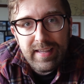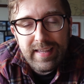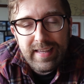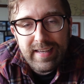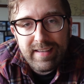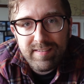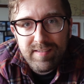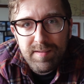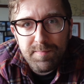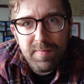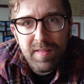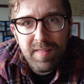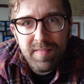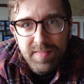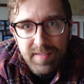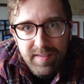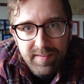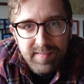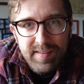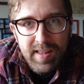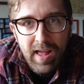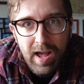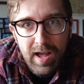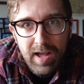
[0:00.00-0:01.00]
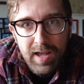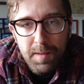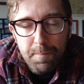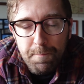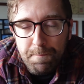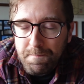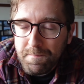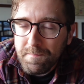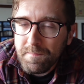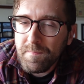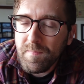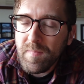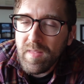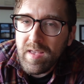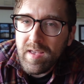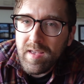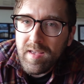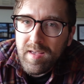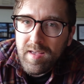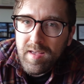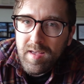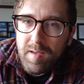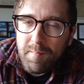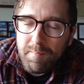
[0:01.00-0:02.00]
Except this time,
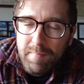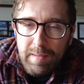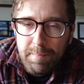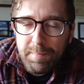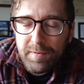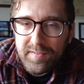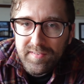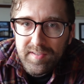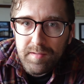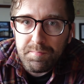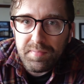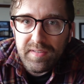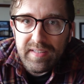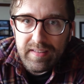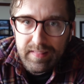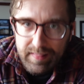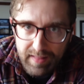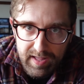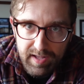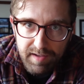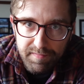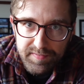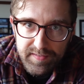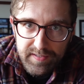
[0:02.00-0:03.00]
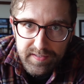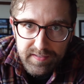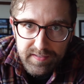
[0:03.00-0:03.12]
people simply left.